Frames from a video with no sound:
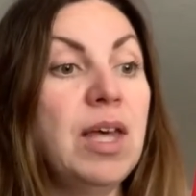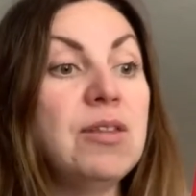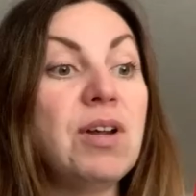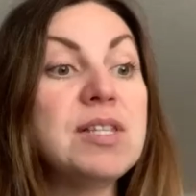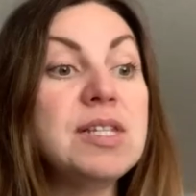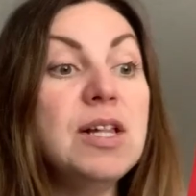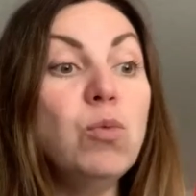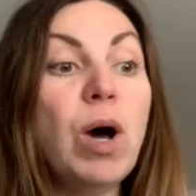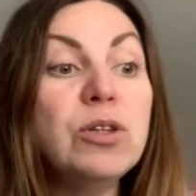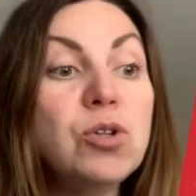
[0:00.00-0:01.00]
There are still
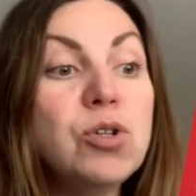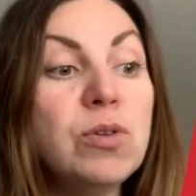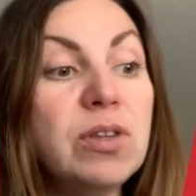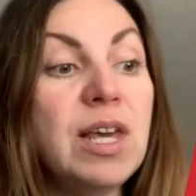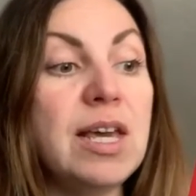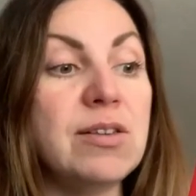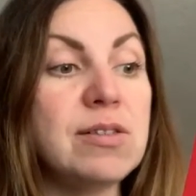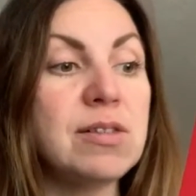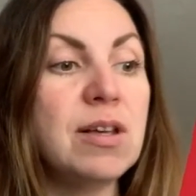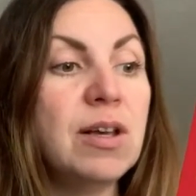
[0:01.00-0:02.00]
one or two
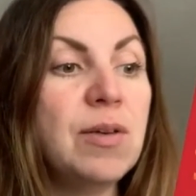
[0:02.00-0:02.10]
things.